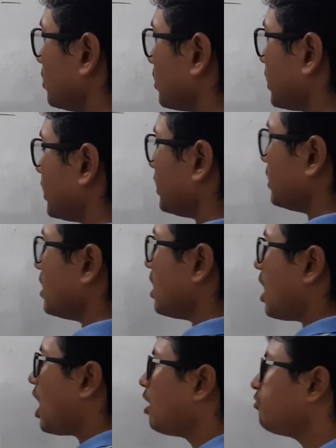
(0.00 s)
Okay,
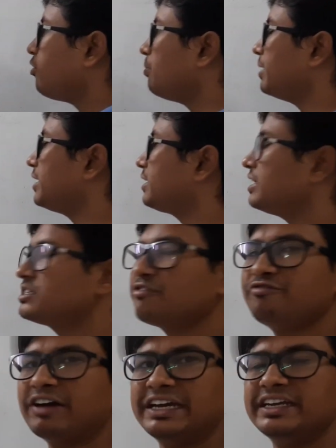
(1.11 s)
alphabet is a
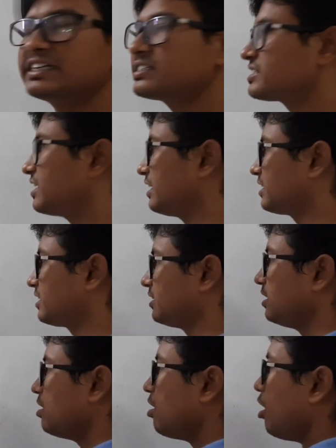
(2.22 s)
finite set
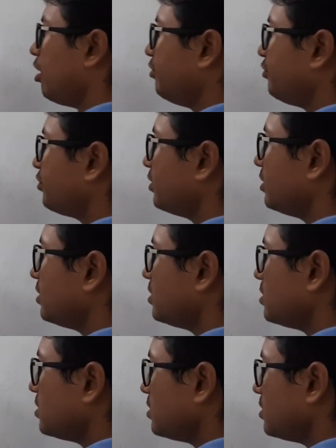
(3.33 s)
of
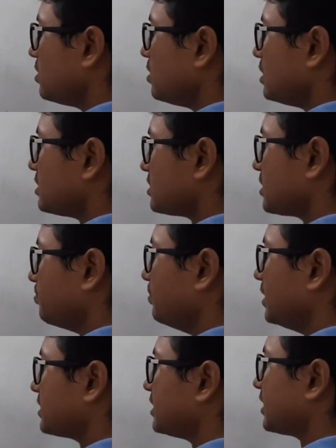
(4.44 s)

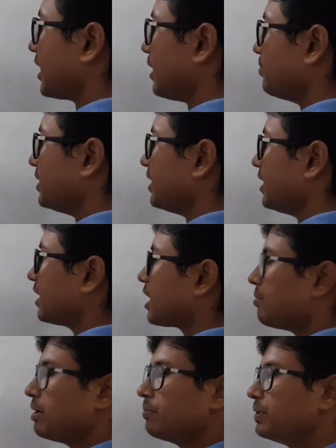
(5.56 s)
symbols. It can be A
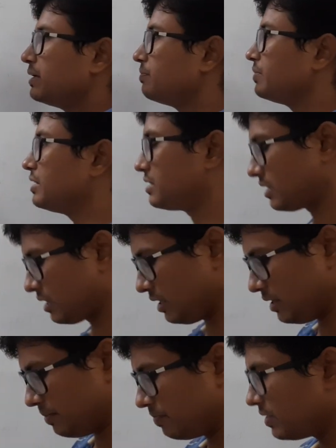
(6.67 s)
comma B. Is it
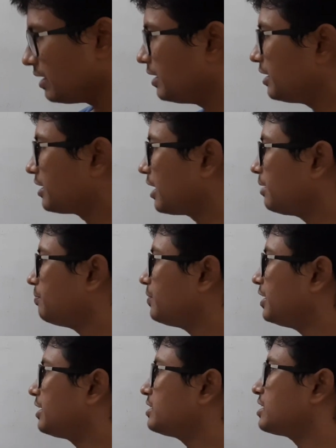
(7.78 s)
clear?
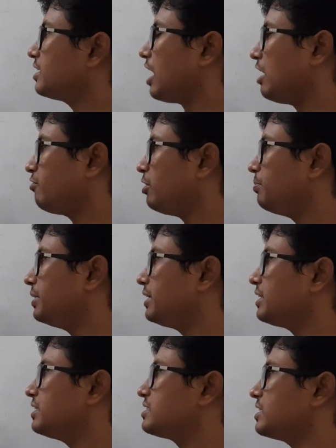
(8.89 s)
It is an
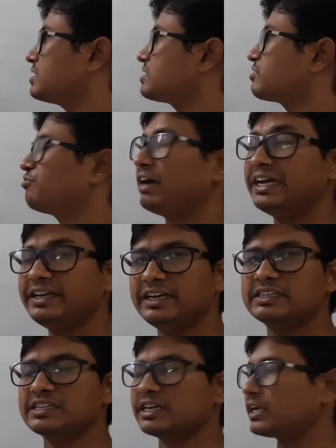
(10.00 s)
alphabet. Is a finite
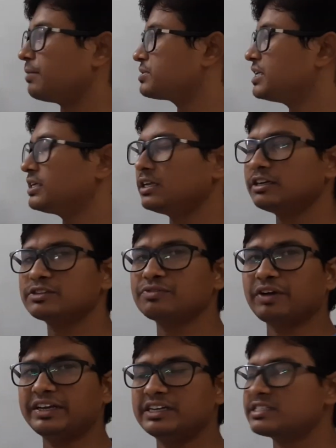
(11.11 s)
set. I am saying that it's
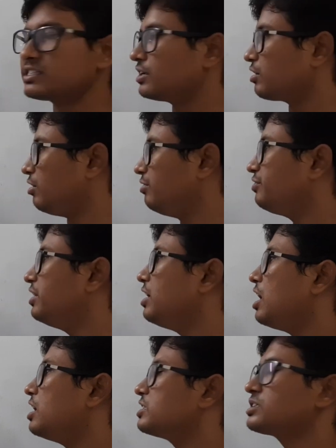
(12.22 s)
finite set of
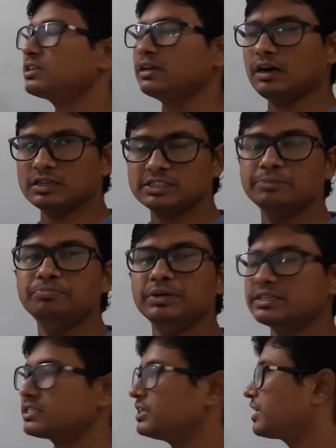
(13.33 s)

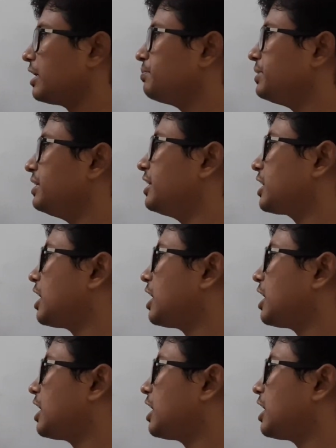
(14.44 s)
symbols. It can be A